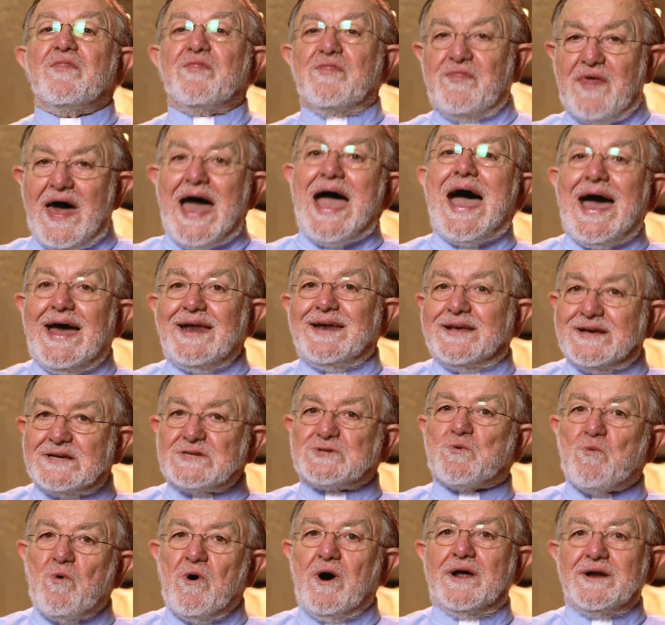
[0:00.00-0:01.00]
that
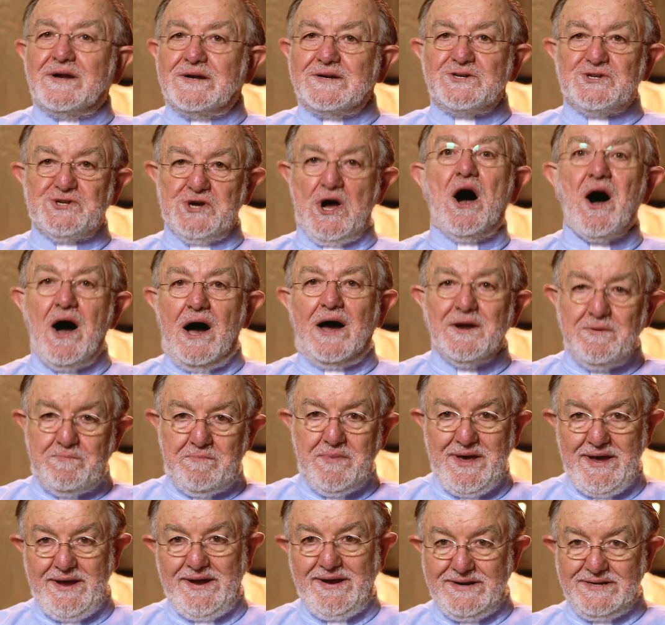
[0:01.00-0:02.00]
is what John
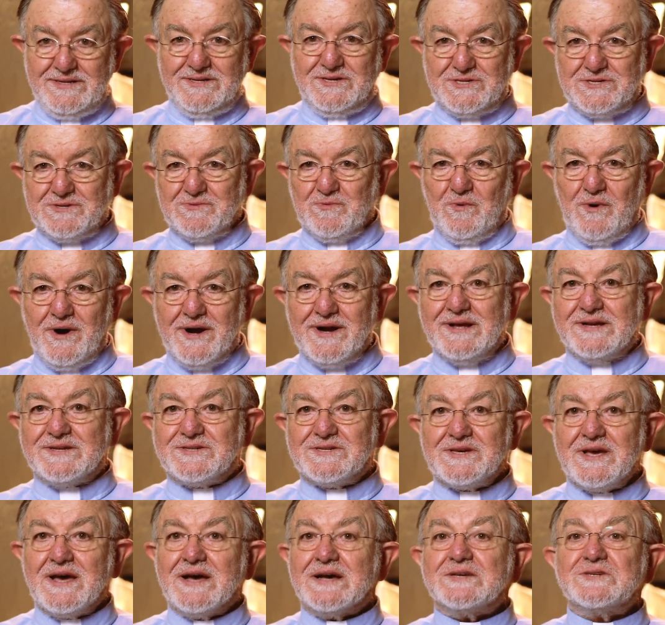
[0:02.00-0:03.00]
means when he
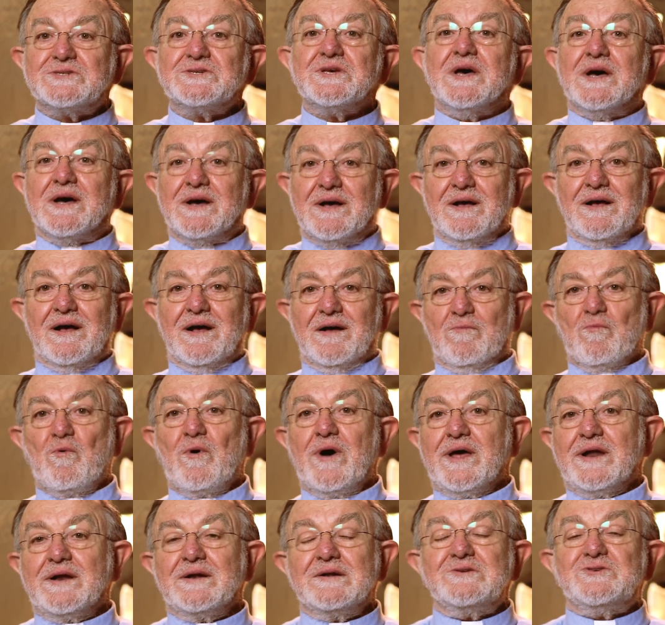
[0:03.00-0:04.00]
says,
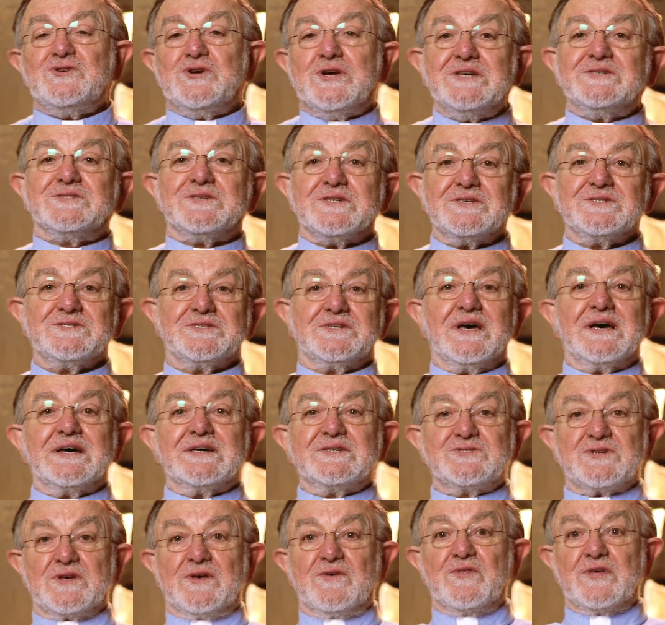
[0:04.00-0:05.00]
when Jesus
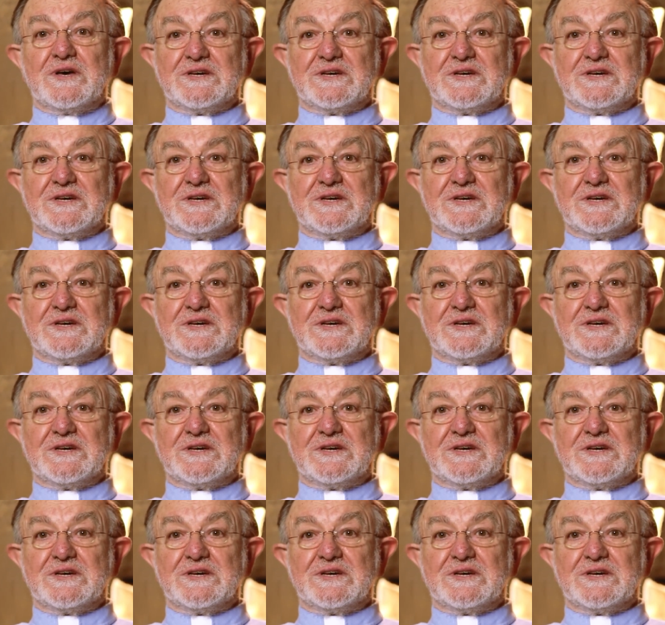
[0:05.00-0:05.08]
says,